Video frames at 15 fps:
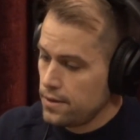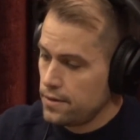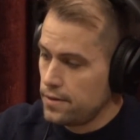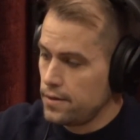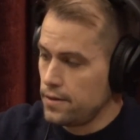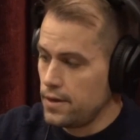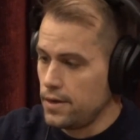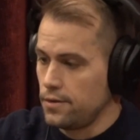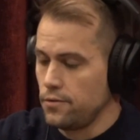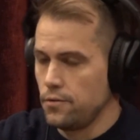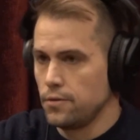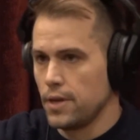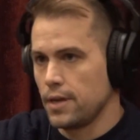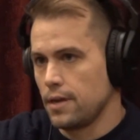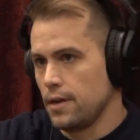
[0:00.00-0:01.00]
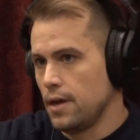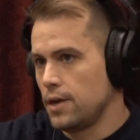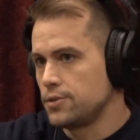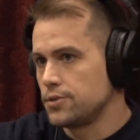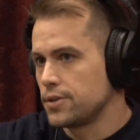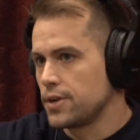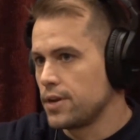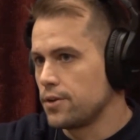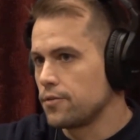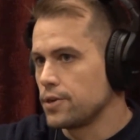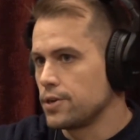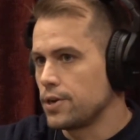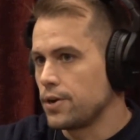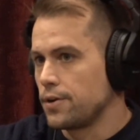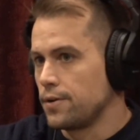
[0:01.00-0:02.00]
and then they do like a 180-degree
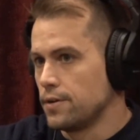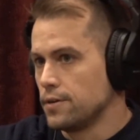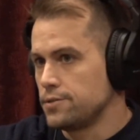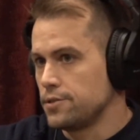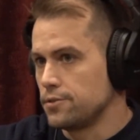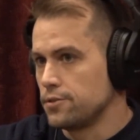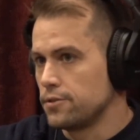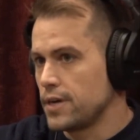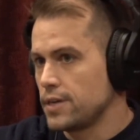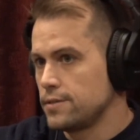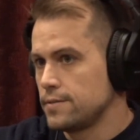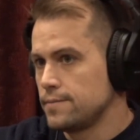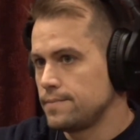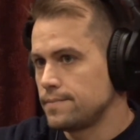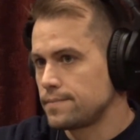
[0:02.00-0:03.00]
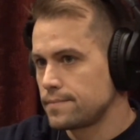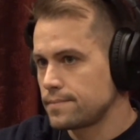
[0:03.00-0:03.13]
turn in a certain direction.